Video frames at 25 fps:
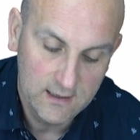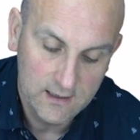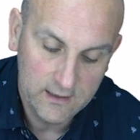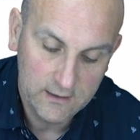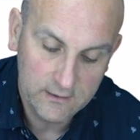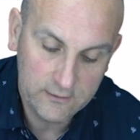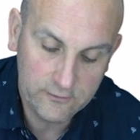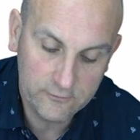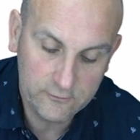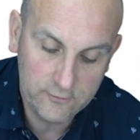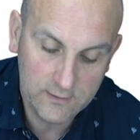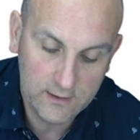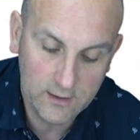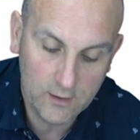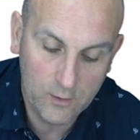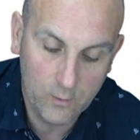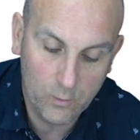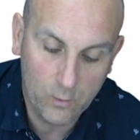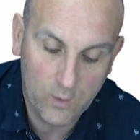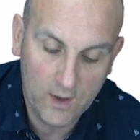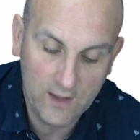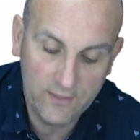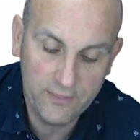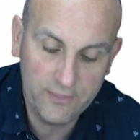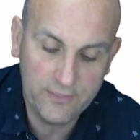because we know
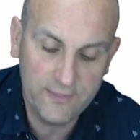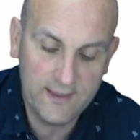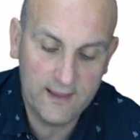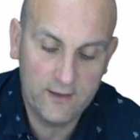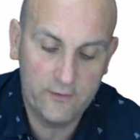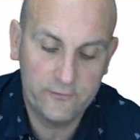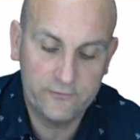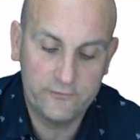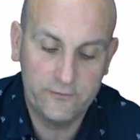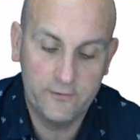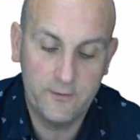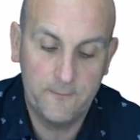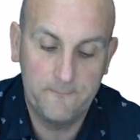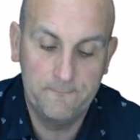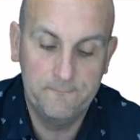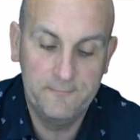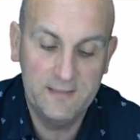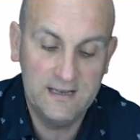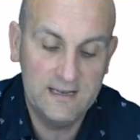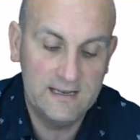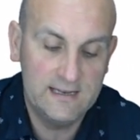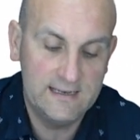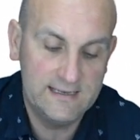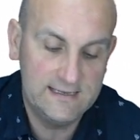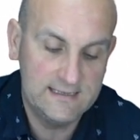1000
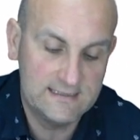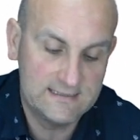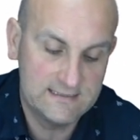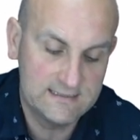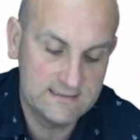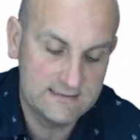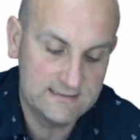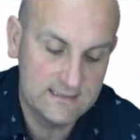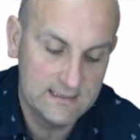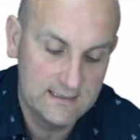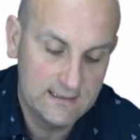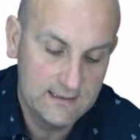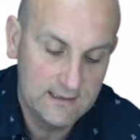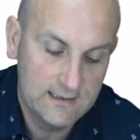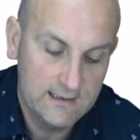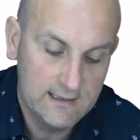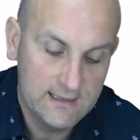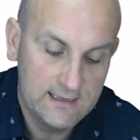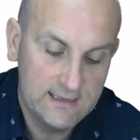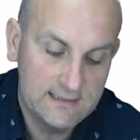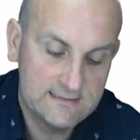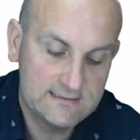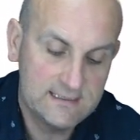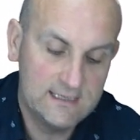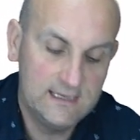milliliters
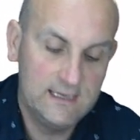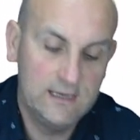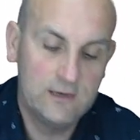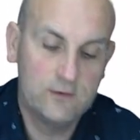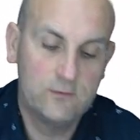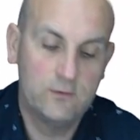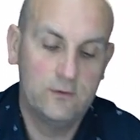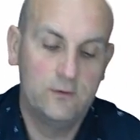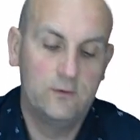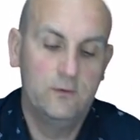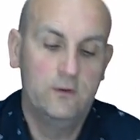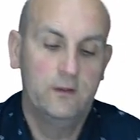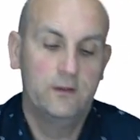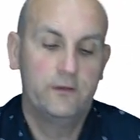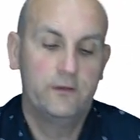is equal